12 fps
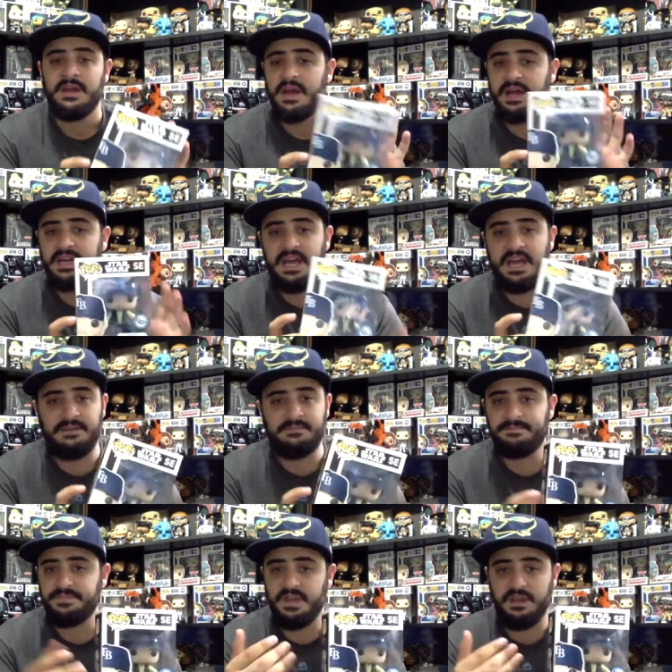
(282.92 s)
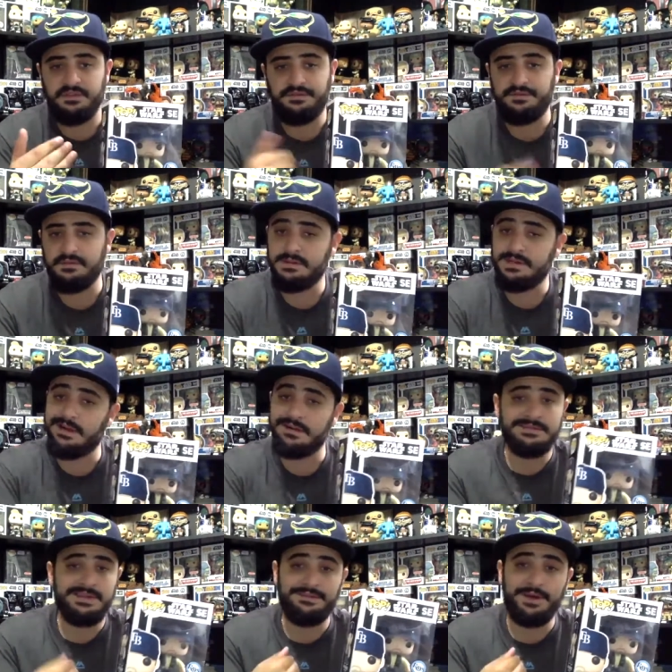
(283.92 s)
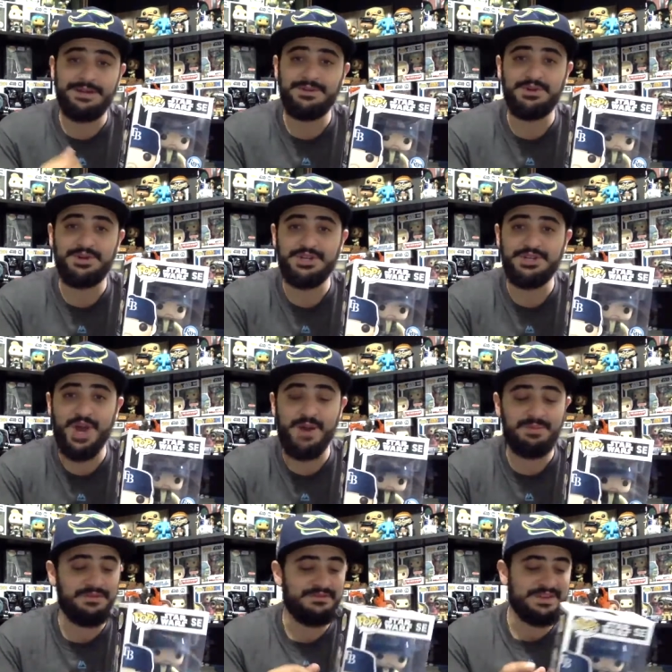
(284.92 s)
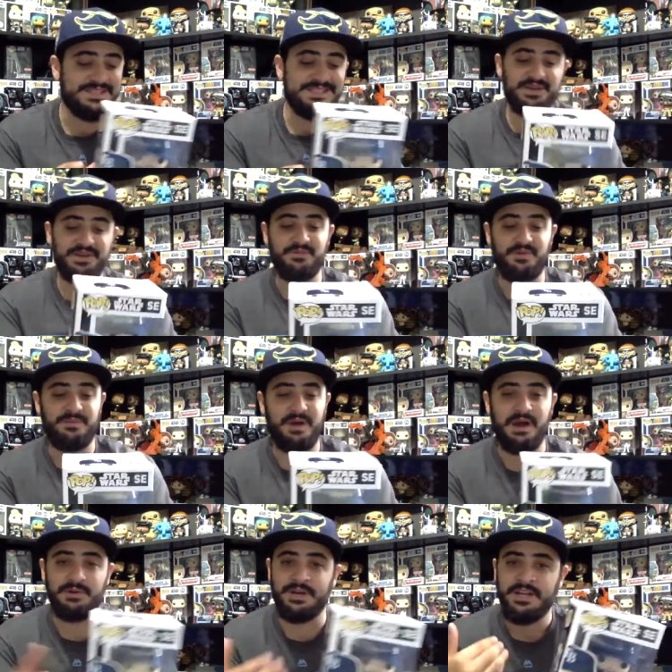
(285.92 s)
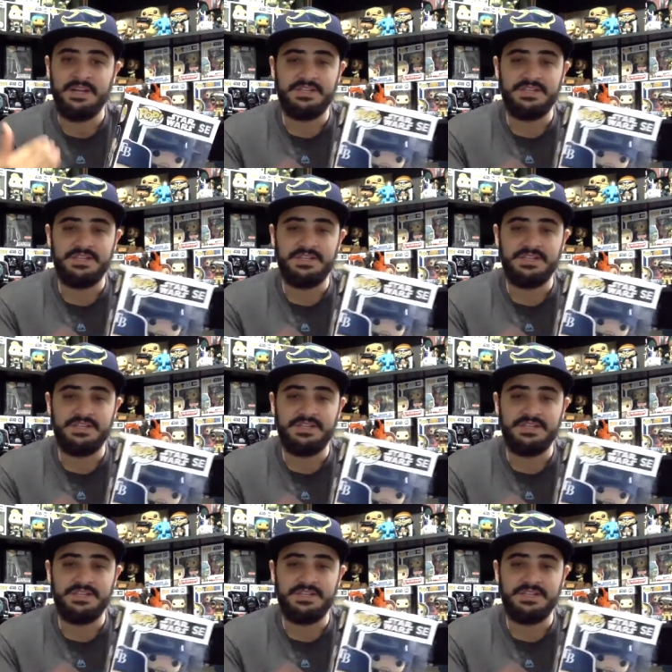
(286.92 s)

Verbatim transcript: Again, if you know if I do a good job convincing you and you want to buy one,